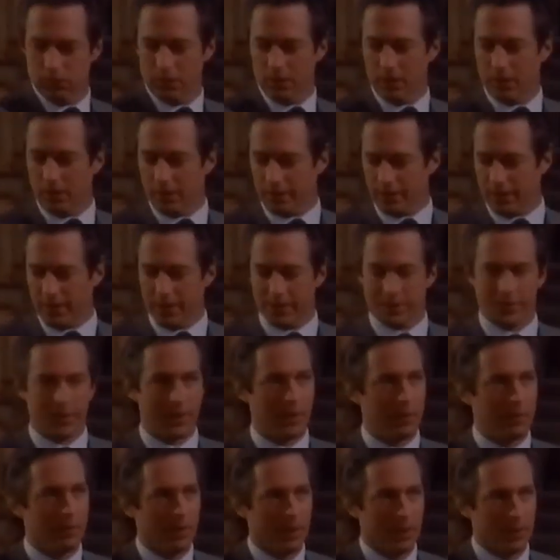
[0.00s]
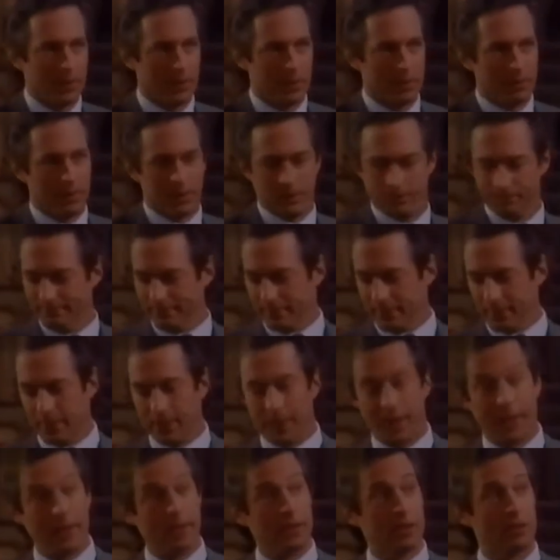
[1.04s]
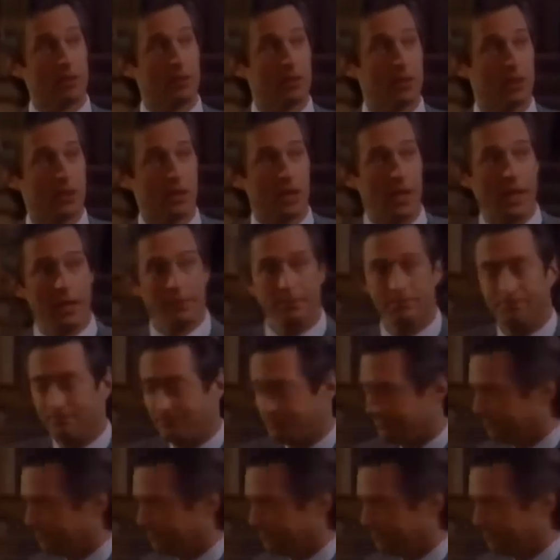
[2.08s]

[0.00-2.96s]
Well, I can't say I blame you, but I had to give it a shot.